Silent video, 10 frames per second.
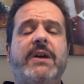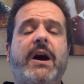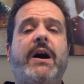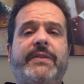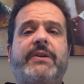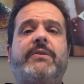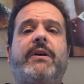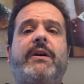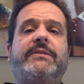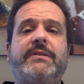that are
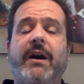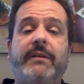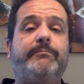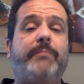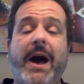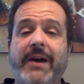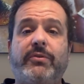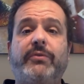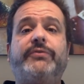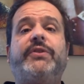on
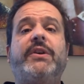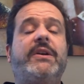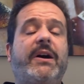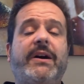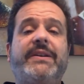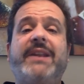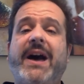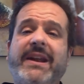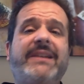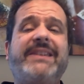bottles,
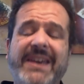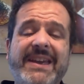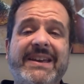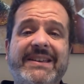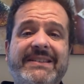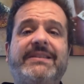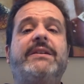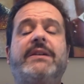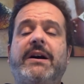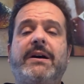not on cans,
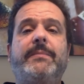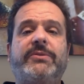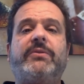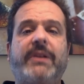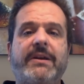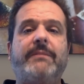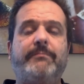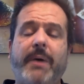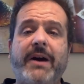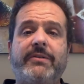but they're like on
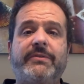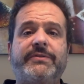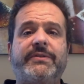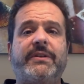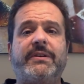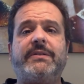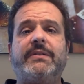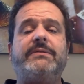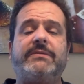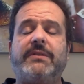bottles,
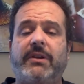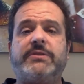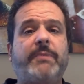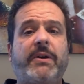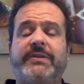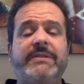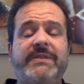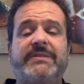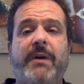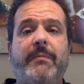the large bottles, and even
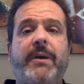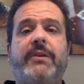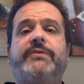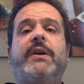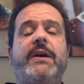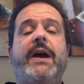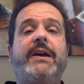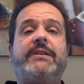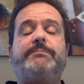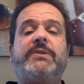the small bottles.
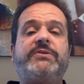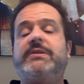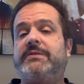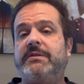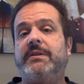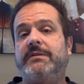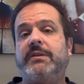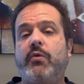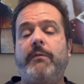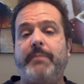And especially the
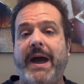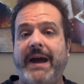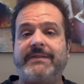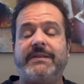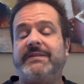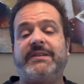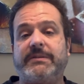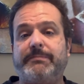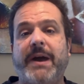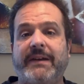12 packs and the
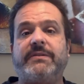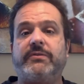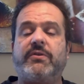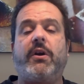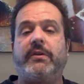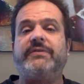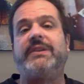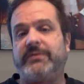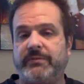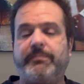6 packs, those cartons,
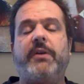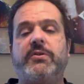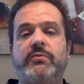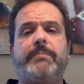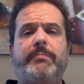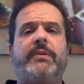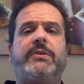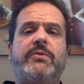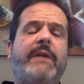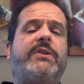there's a part you rip
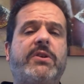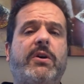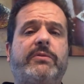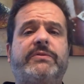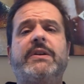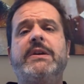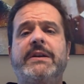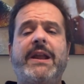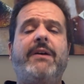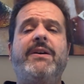apart, you have the codes.
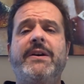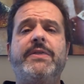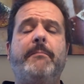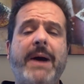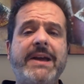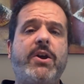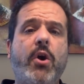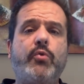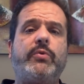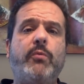Now, the My
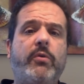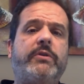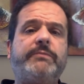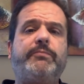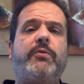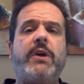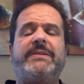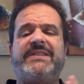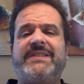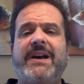Coke Rewards program
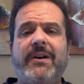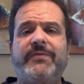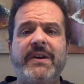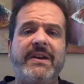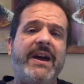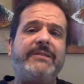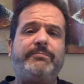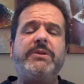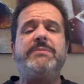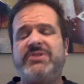itself has
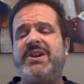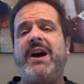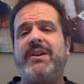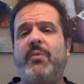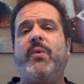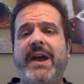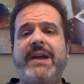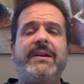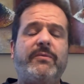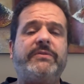pretty much gone
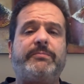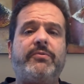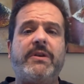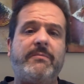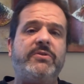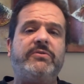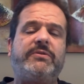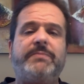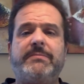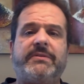away. It was a program we
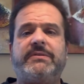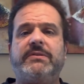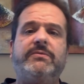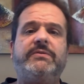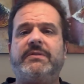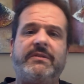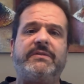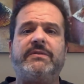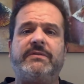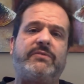used to be able
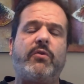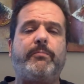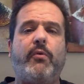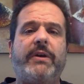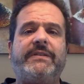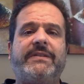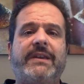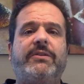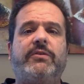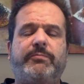to score points, and
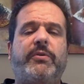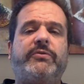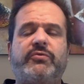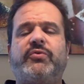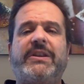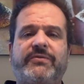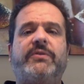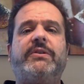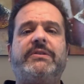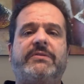then those points would
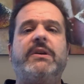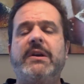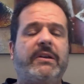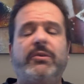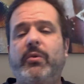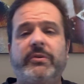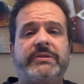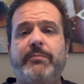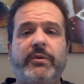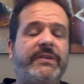transfer into
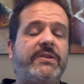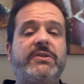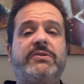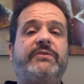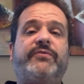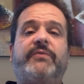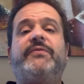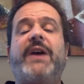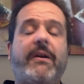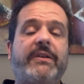loyalty points that you could use for
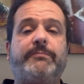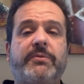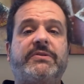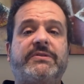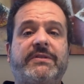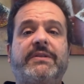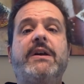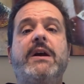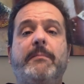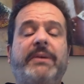various purchases.
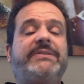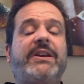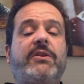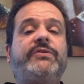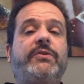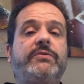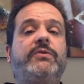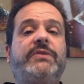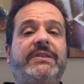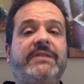But they are still
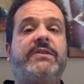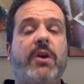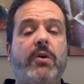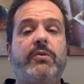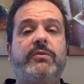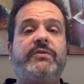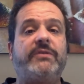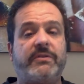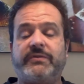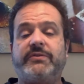using these
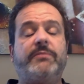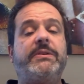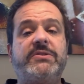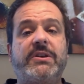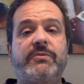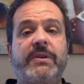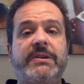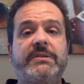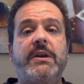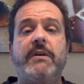codes that are still being
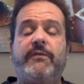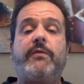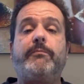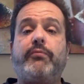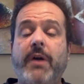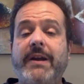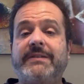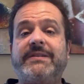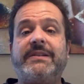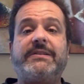generated for
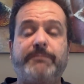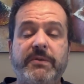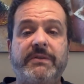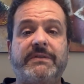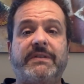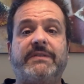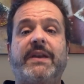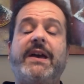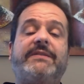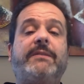products and experiences.
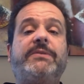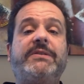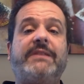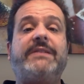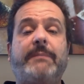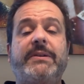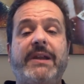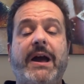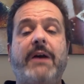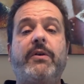And something that's happening
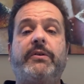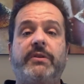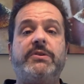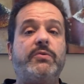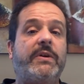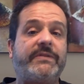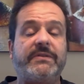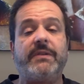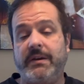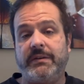now under the
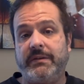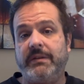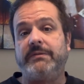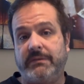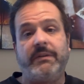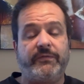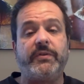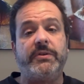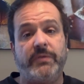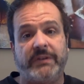
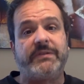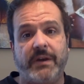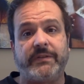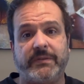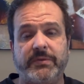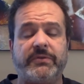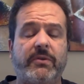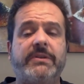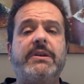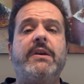for U.S. customers
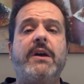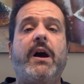only,